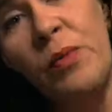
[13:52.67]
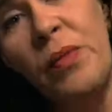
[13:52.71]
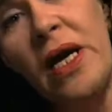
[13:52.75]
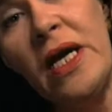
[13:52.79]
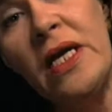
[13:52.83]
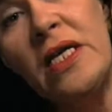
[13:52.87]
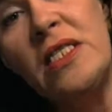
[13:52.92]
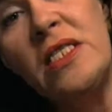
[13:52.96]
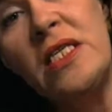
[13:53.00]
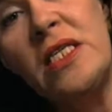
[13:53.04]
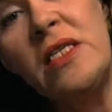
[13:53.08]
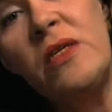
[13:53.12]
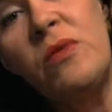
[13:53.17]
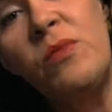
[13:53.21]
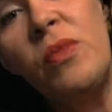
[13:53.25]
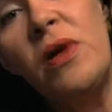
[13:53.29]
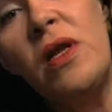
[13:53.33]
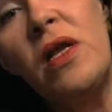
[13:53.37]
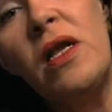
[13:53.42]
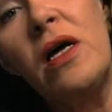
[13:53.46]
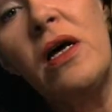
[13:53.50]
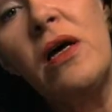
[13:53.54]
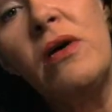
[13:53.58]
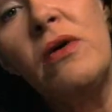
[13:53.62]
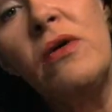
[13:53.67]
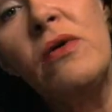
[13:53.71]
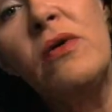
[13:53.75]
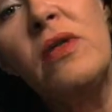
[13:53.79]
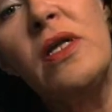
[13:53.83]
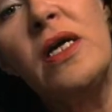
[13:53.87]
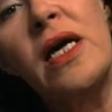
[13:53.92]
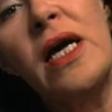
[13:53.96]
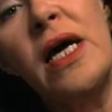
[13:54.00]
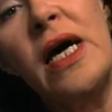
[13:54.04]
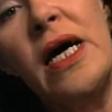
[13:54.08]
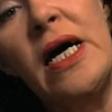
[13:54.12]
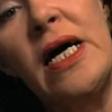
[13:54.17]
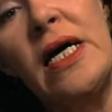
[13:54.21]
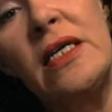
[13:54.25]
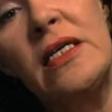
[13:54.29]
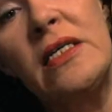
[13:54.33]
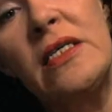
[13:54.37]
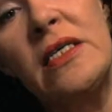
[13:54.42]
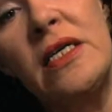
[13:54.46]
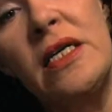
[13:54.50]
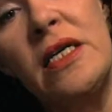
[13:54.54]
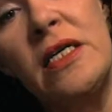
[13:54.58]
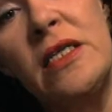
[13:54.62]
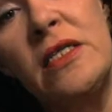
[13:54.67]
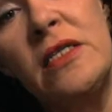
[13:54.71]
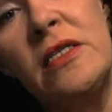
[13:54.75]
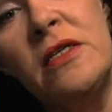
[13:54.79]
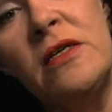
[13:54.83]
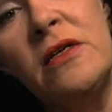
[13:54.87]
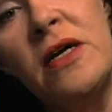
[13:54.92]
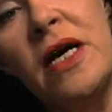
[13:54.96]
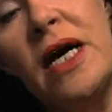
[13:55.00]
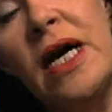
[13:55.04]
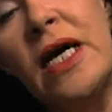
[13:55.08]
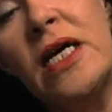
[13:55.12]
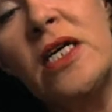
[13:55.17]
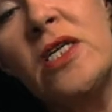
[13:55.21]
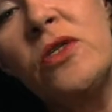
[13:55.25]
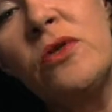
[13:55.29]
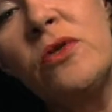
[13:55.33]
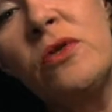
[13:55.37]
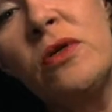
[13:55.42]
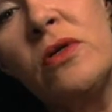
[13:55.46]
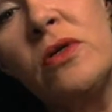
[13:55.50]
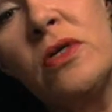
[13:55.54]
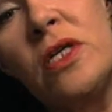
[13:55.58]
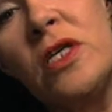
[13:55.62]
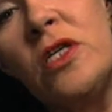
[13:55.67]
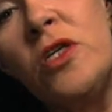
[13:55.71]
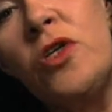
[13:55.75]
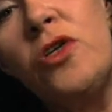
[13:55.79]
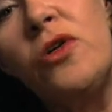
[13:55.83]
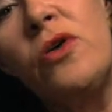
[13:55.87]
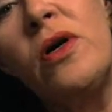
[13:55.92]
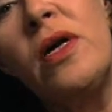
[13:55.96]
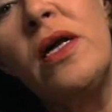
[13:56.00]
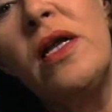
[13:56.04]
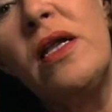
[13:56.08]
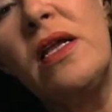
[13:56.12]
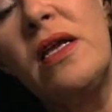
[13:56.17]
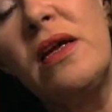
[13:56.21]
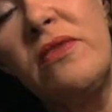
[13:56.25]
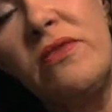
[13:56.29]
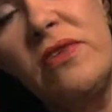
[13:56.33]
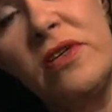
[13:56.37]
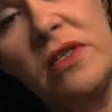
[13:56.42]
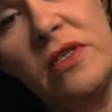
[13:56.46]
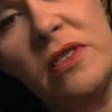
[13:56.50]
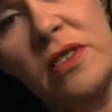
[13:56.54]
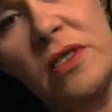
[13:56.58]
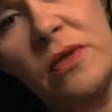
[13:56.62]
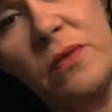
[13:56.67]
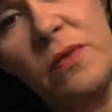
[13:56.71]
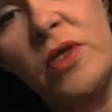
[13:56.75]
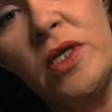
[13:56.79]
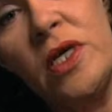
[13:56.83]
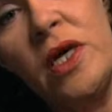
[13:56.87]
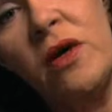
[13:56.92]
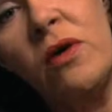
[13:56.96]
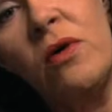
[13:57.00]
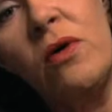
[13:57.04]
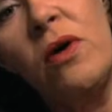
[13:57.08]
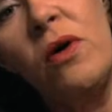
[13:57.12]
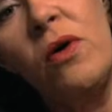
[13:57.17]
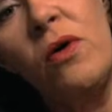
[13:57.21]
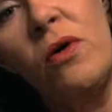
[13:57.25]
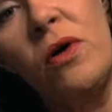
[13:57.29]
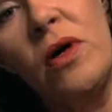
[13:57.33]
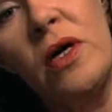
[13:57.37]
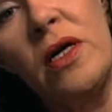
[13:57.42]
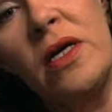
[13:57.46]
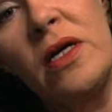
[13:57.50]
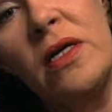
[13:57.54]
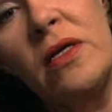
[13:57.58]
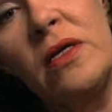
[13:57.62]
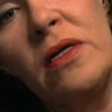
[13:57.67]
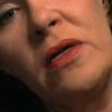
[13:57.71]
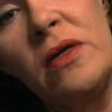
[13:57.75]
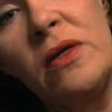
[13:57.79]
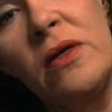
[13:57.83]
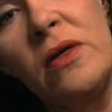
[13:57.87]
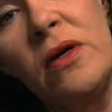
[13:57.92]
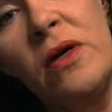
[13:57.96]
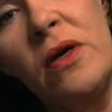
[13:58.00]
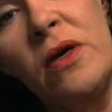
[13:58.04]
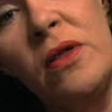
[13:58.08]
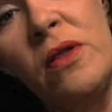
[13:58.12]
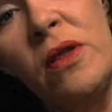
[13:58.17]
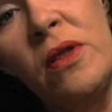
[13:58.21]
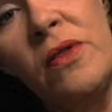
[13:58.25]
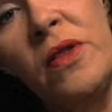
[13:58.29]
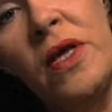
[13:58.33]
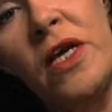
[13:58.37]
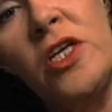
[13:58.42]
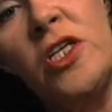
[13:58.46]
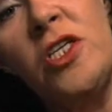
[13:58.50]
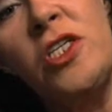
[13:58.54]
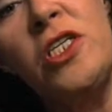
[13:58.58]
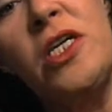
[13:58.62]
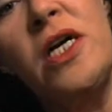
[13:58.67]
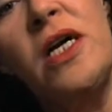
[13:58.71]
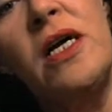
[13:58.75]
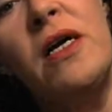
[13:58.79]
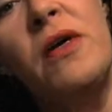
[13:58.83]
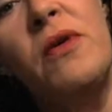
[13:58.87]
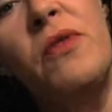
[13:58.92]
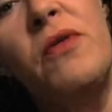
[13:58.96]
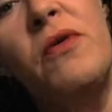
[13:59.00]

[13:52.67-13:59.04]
basin below the cast is their actual conjoined livers, the only organ that they shared